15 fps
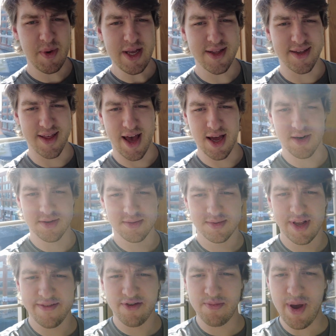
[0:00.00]
means that
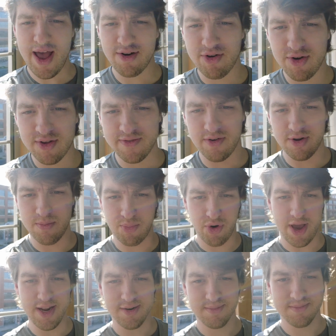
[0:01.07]
if your background is very
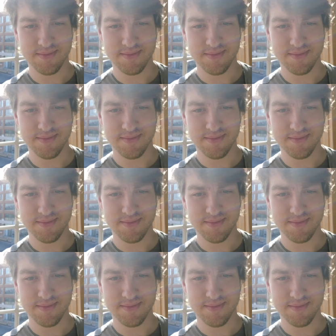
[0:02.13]
bright,